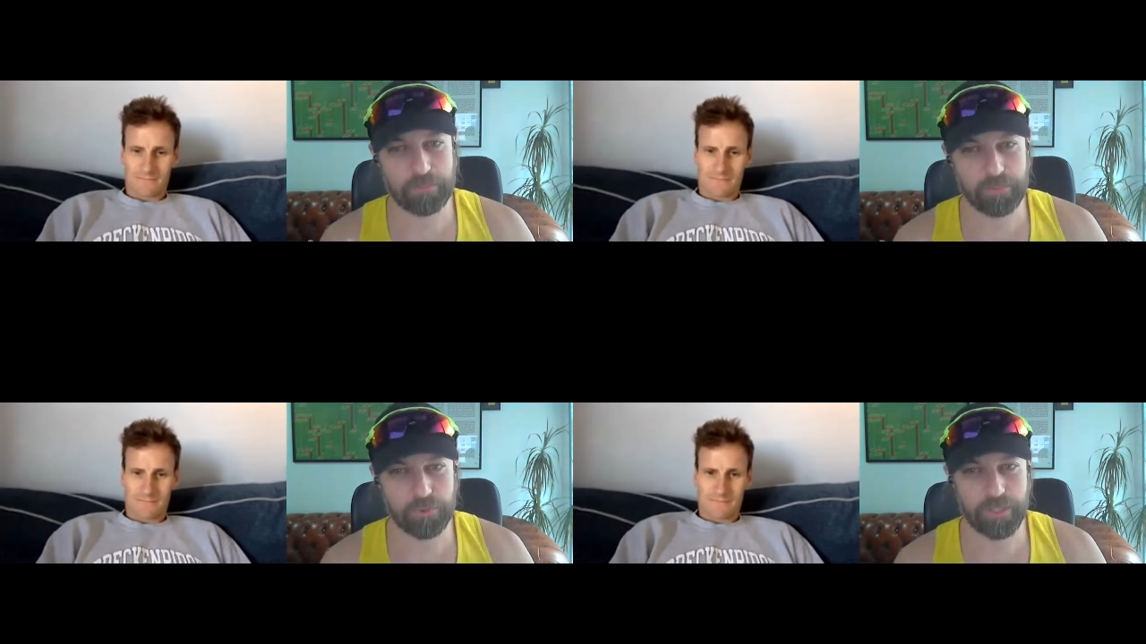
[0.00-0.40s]

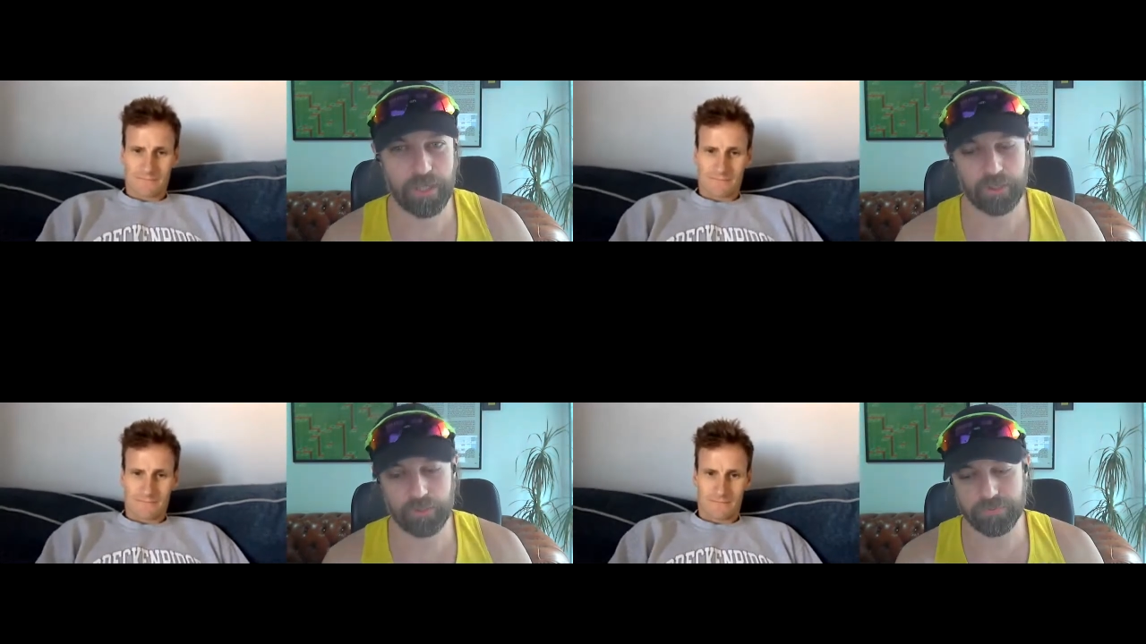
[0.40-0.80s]
Speaker 1: doing, I
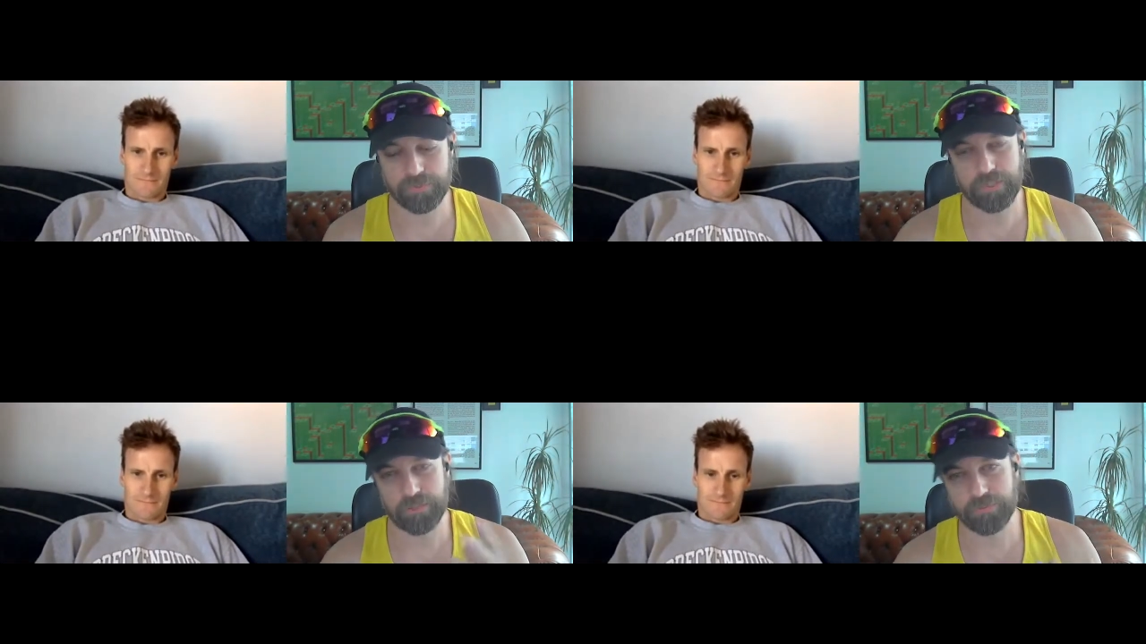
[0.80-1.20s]
often
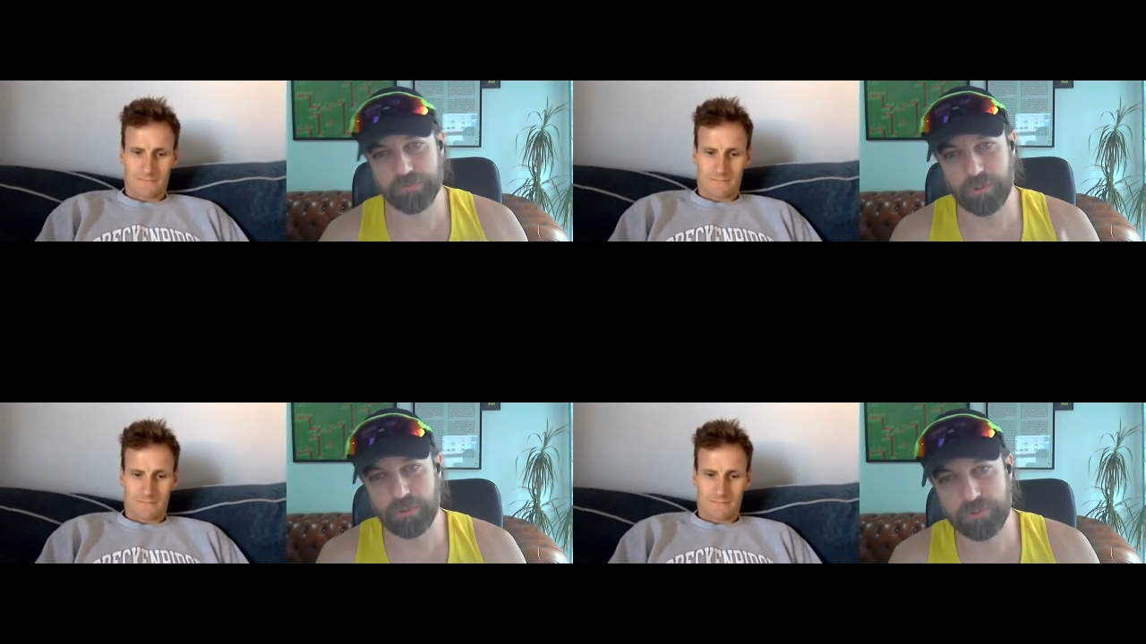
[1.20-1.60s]
try to
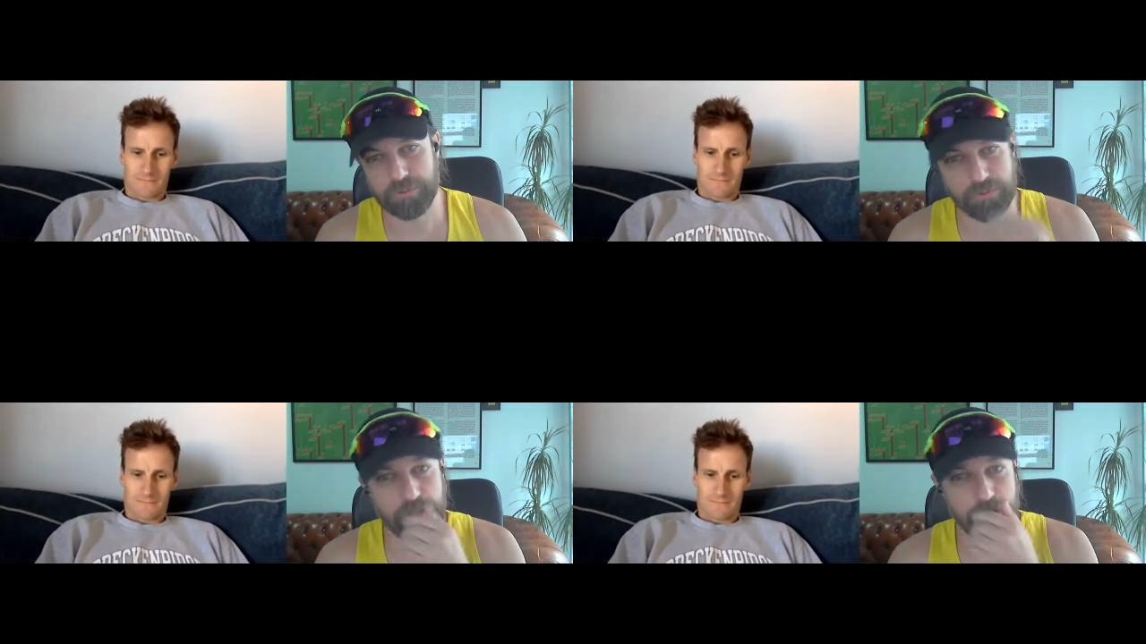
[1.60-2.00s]
focus on
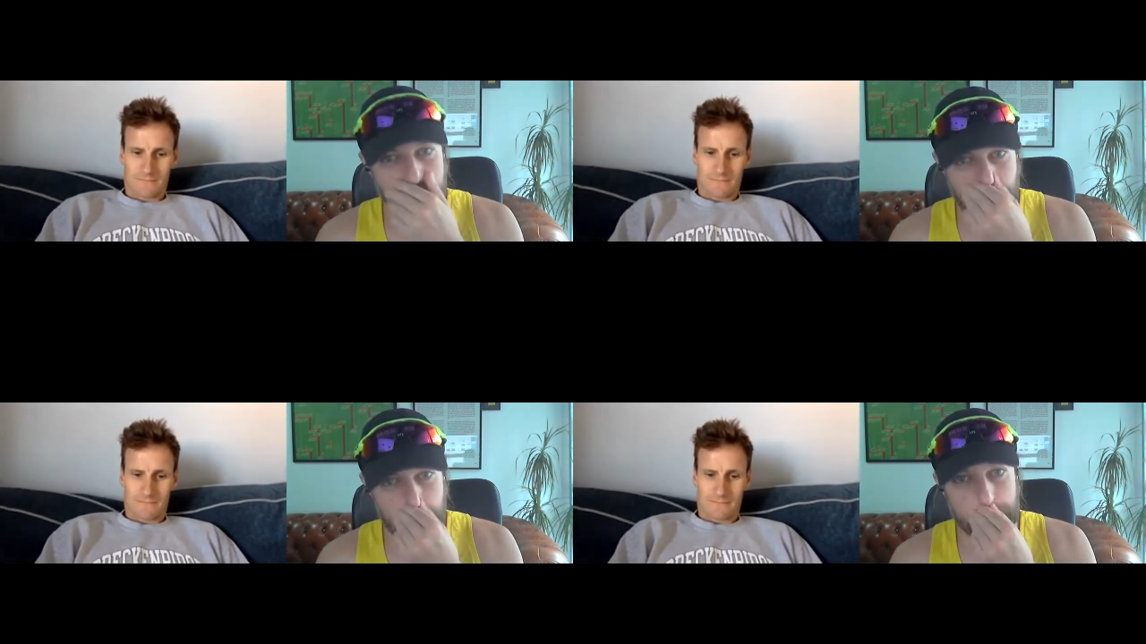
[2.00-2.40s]

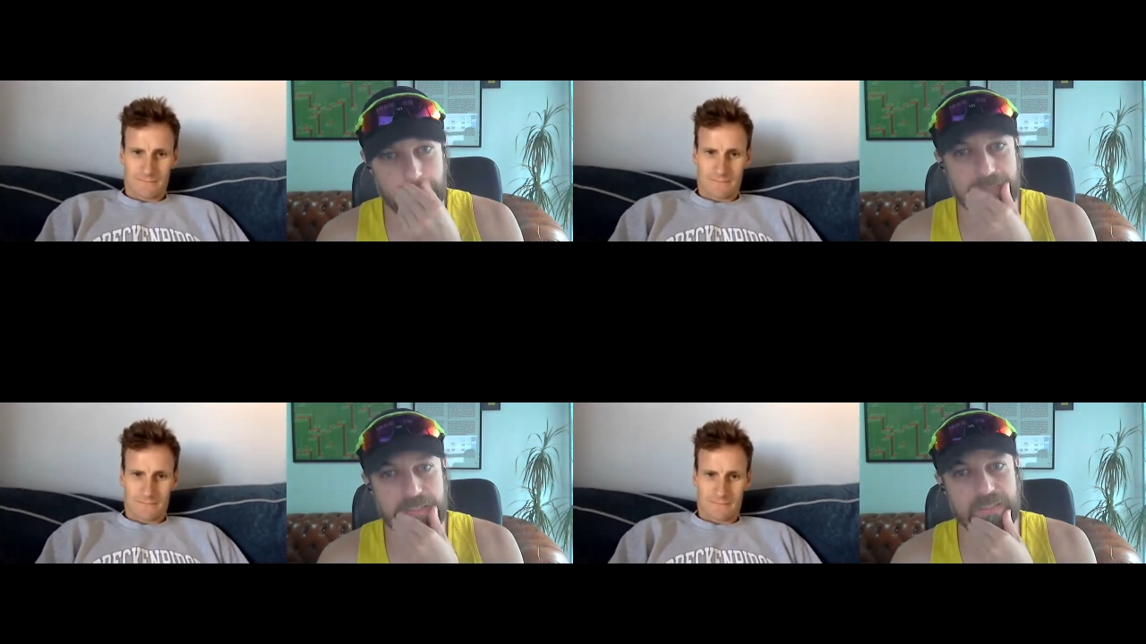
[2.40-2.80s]
innovation and
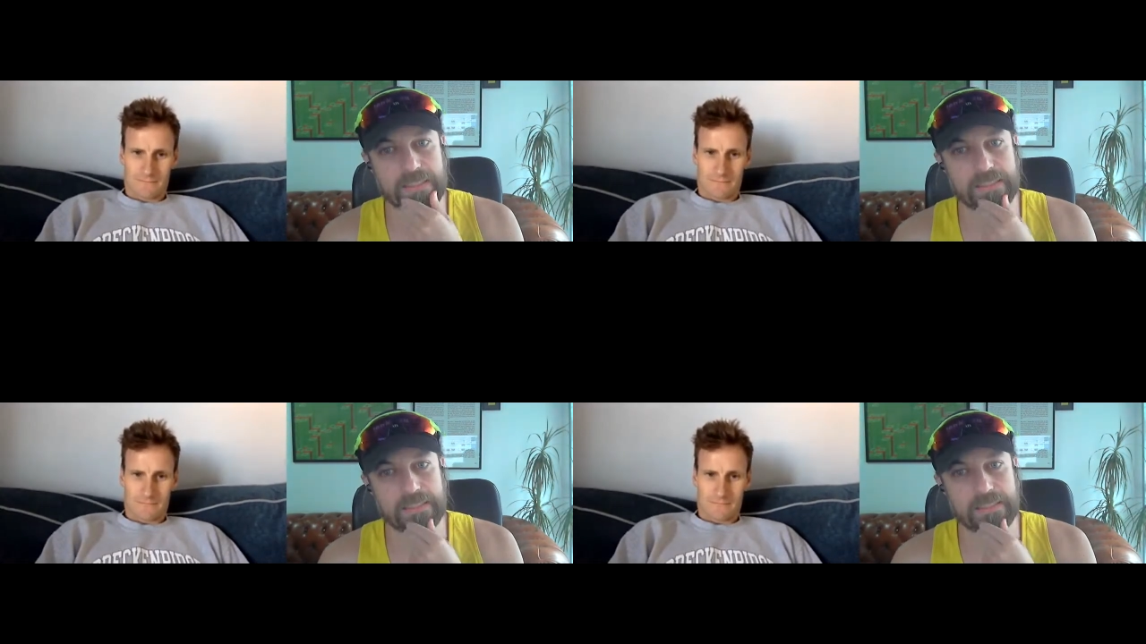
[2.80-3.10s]
design,